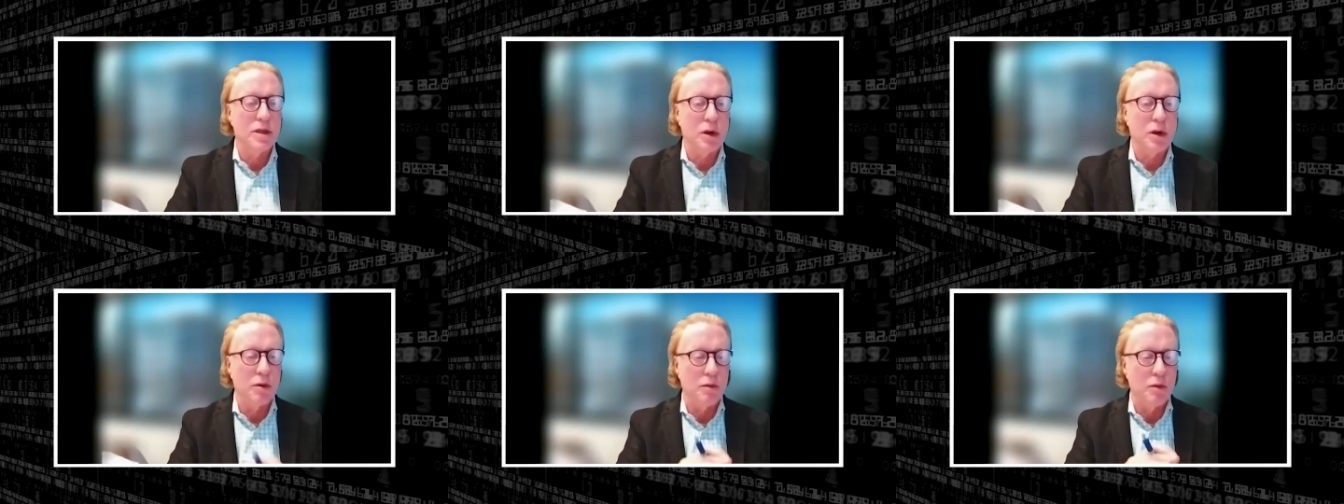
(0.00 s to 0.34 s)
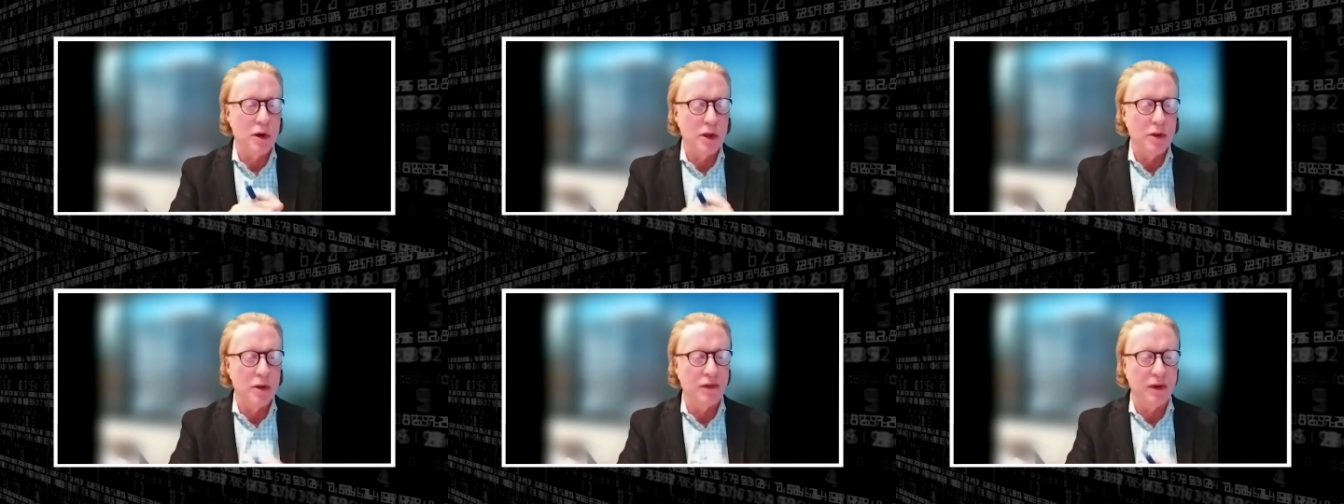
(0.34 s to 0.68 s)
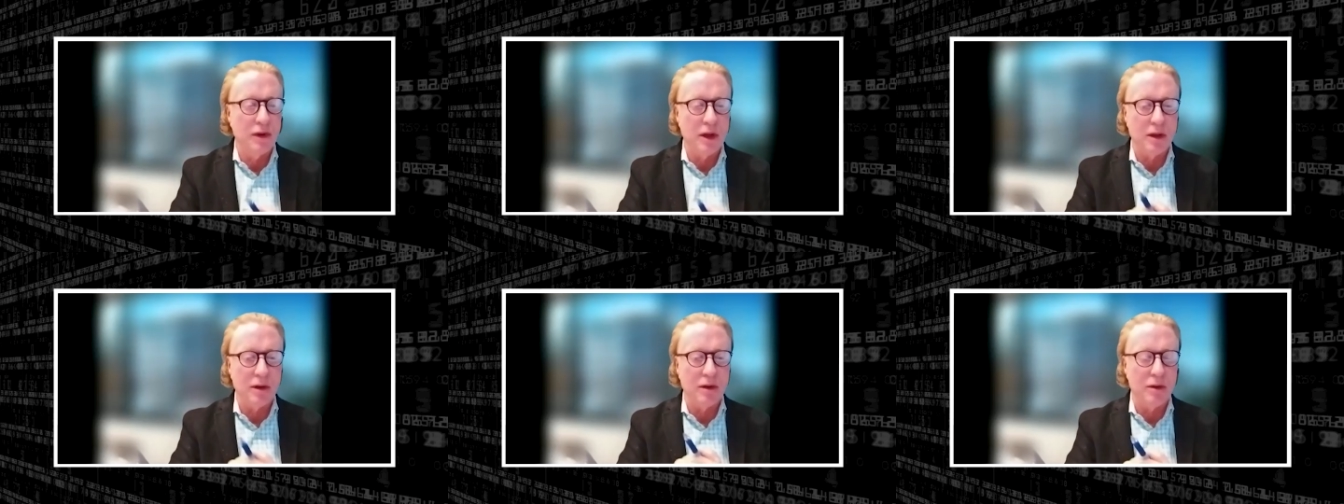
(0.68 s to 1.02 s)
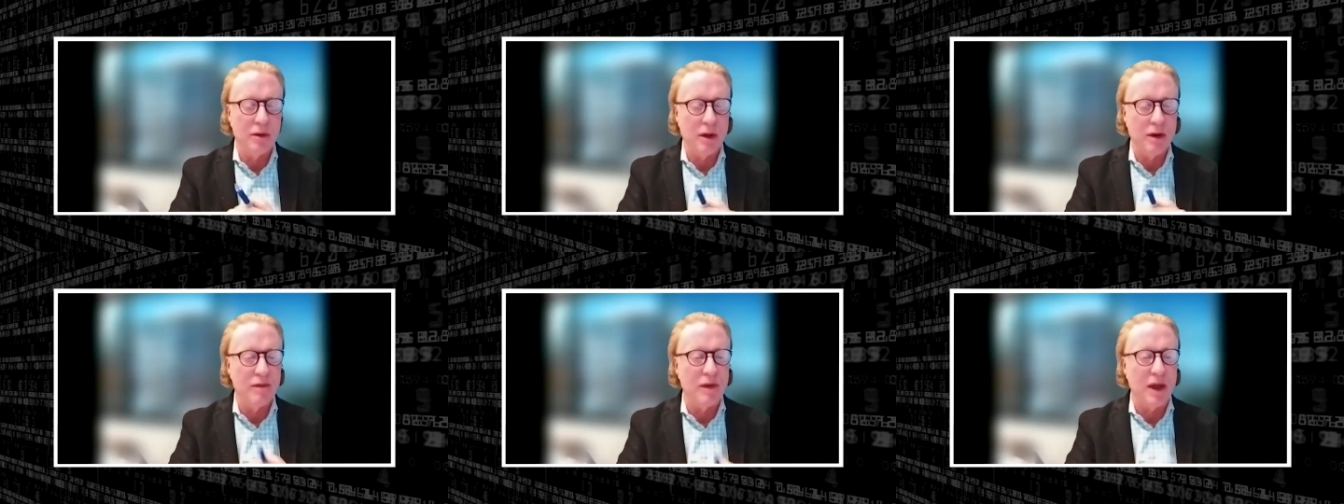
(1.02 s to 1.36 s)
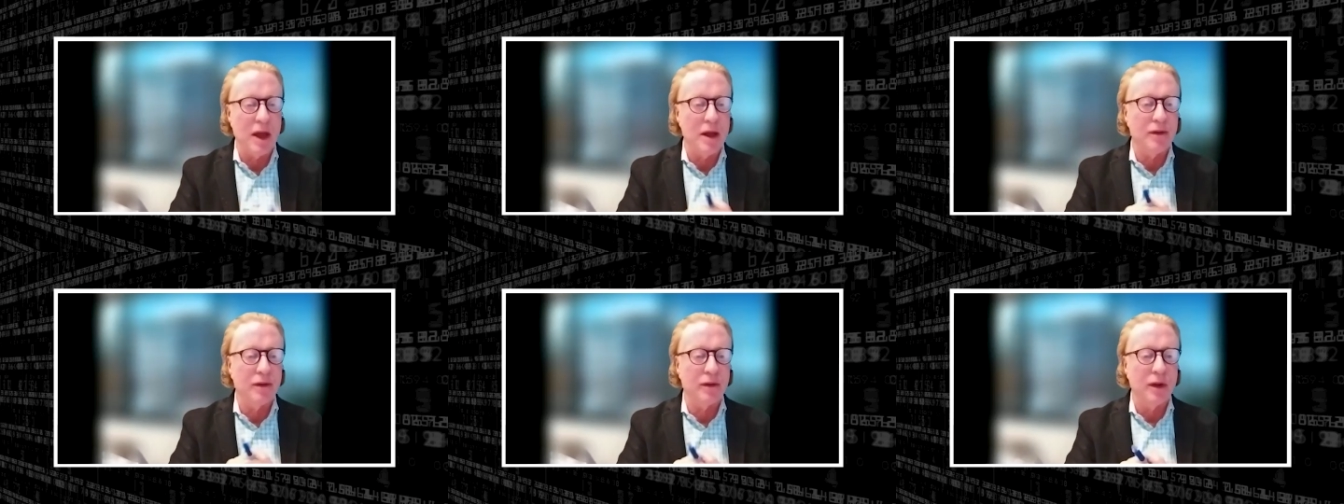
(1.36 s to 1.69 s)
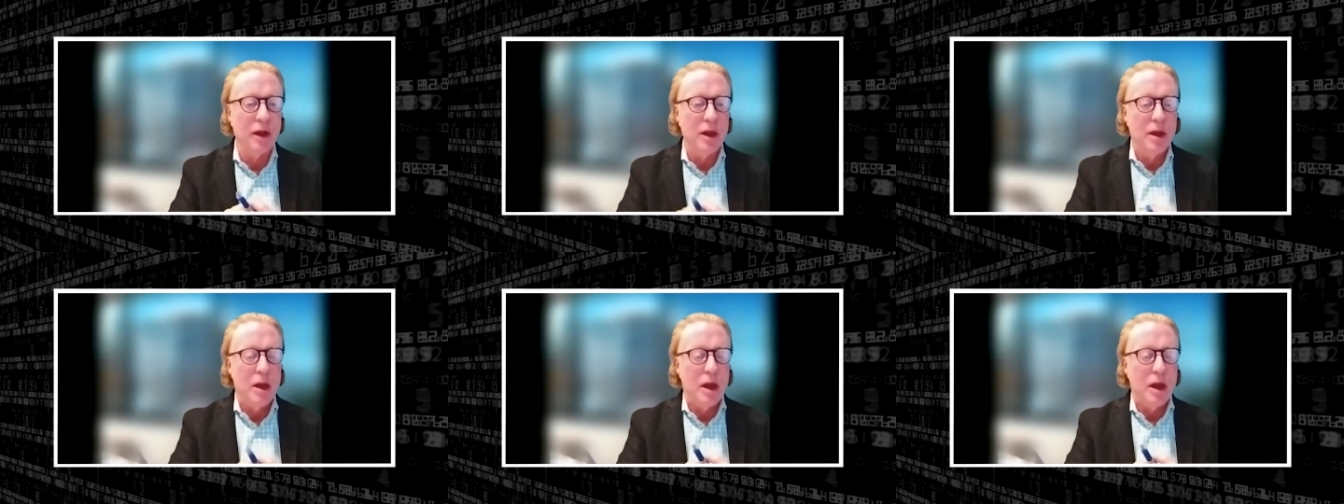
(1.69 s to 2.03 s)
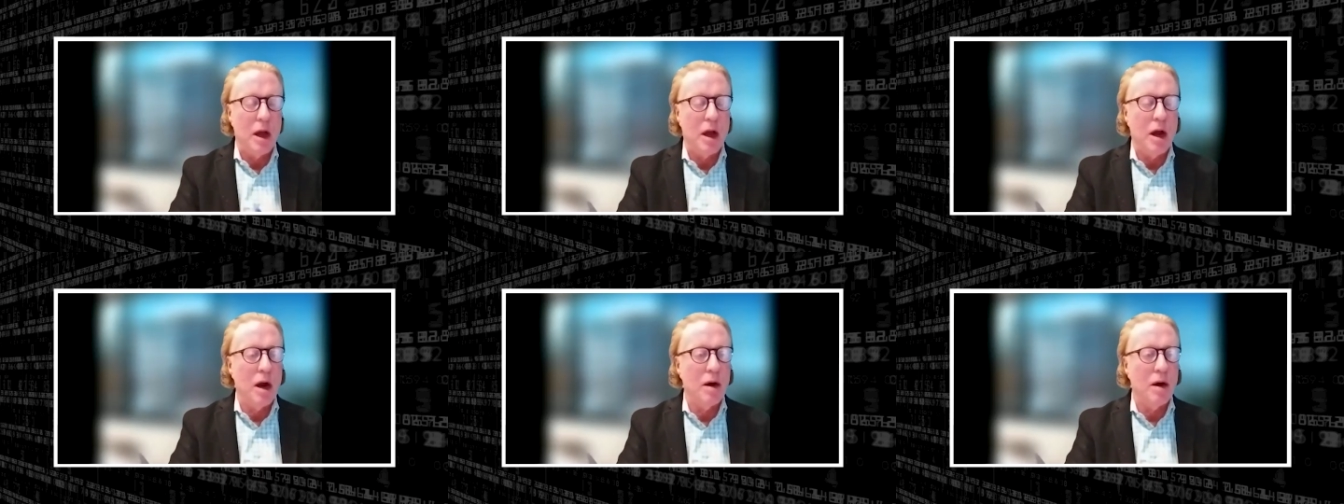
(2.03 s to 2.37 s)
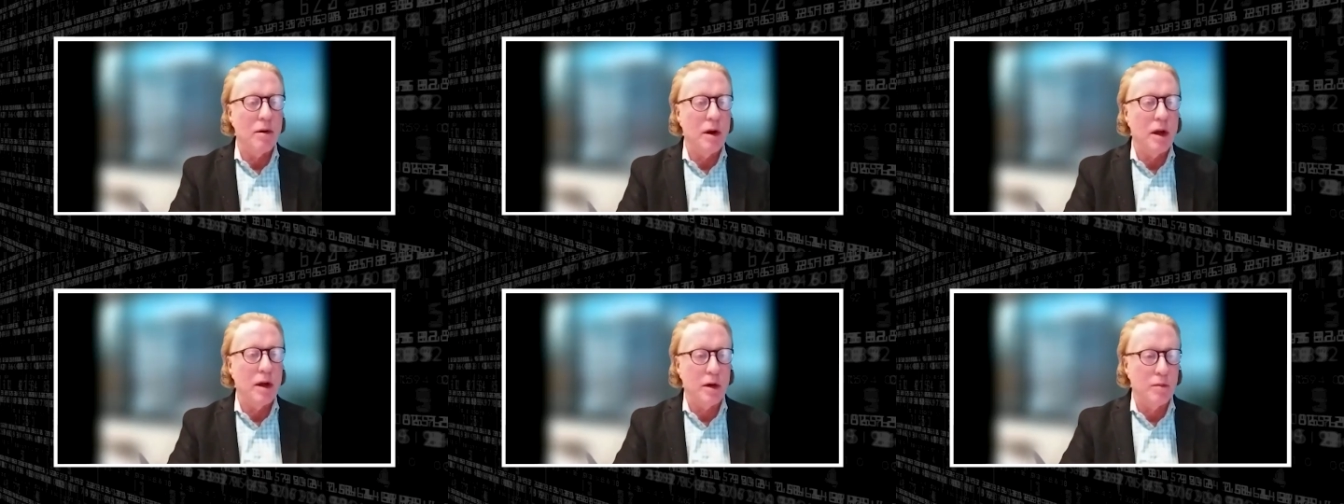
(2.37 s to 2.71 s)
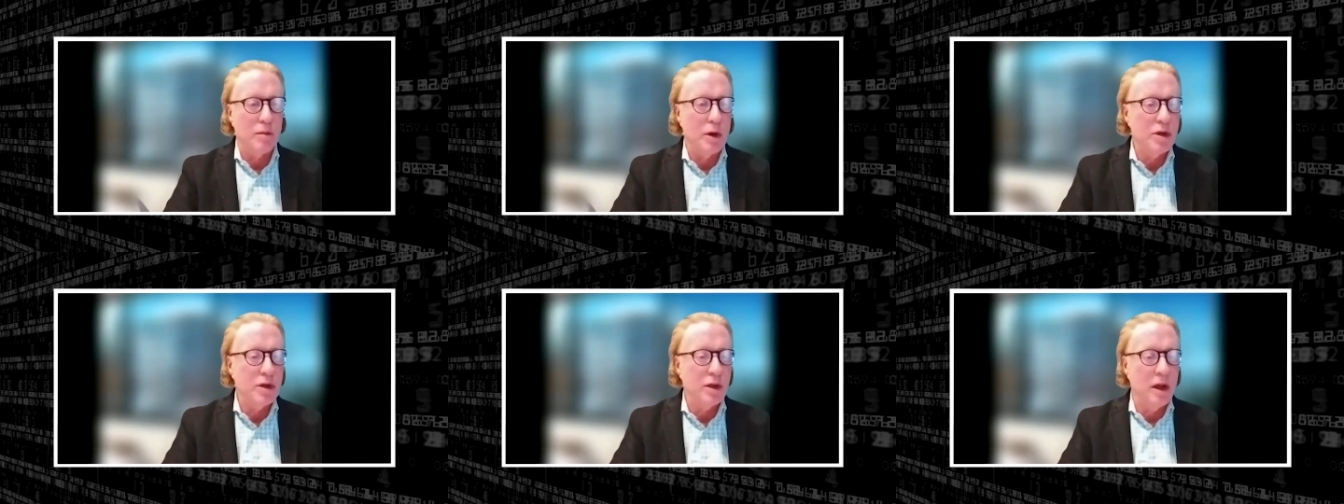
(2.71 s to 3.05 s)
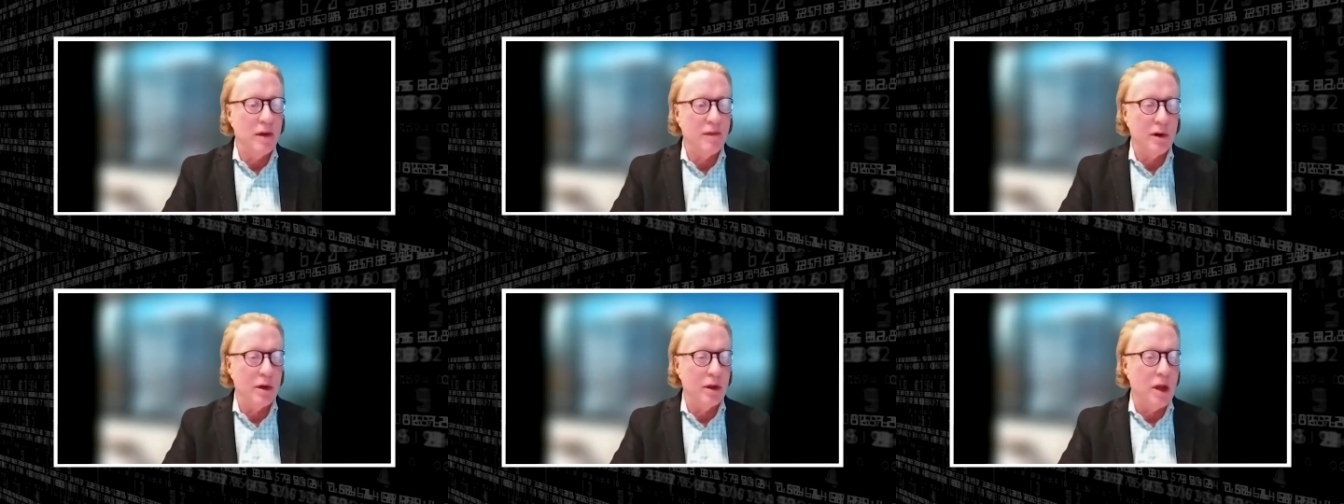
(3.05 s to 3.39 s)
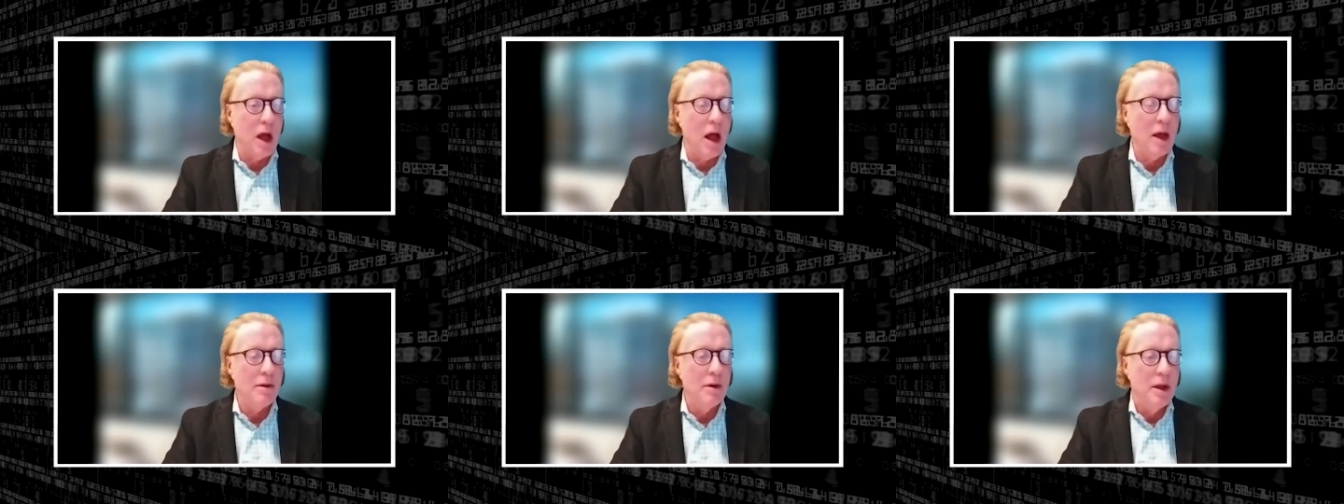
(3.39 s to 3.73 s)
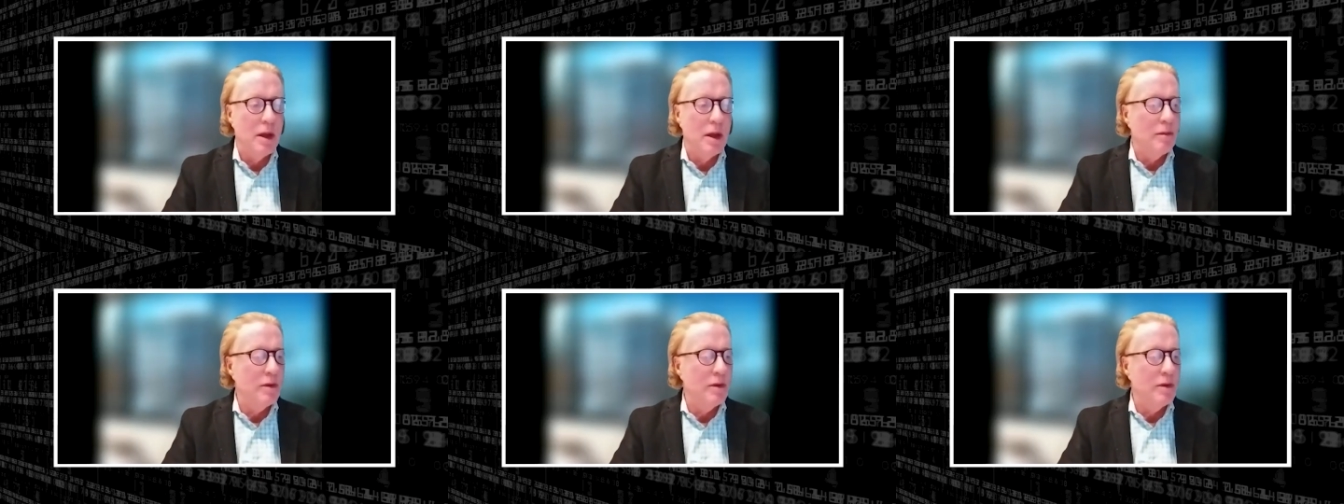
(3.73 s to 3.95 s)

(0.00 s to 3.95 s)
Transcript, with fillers: So we're using it to advance our uh, commercial effort a lot.